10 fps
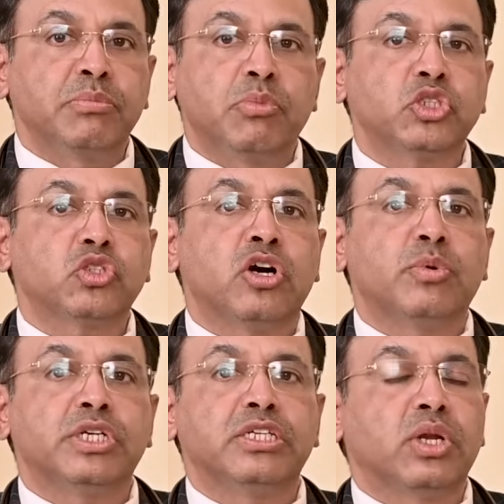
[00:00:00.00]
the most
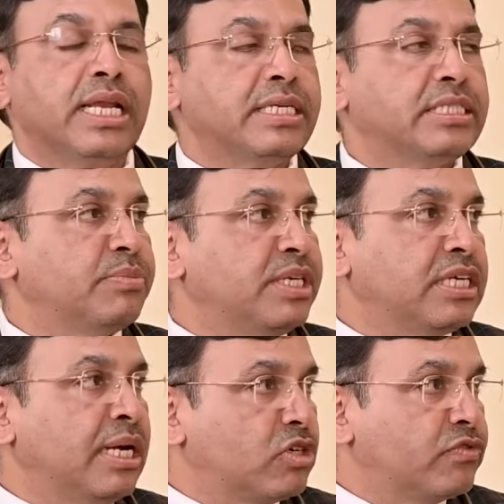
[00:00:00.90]
common indoor allergen
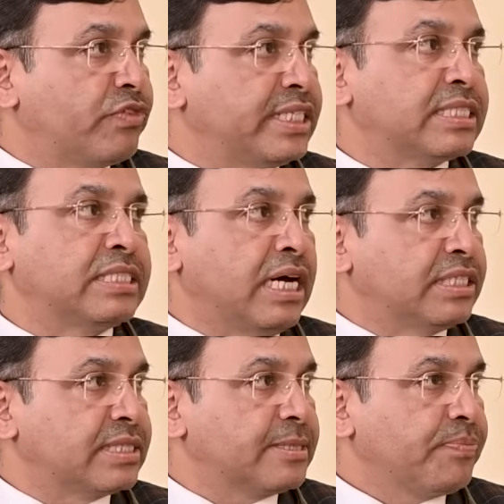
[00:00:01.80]
being dermatophytes,
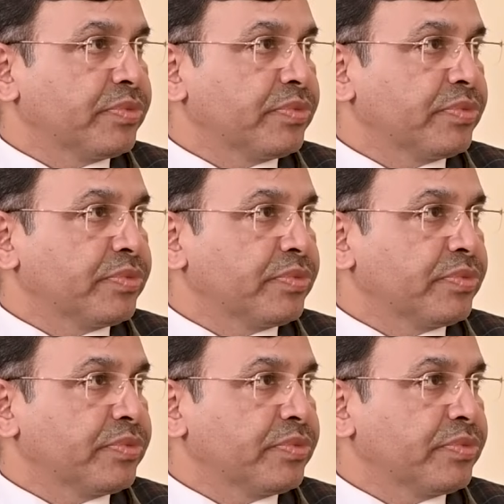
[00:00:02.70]
dust,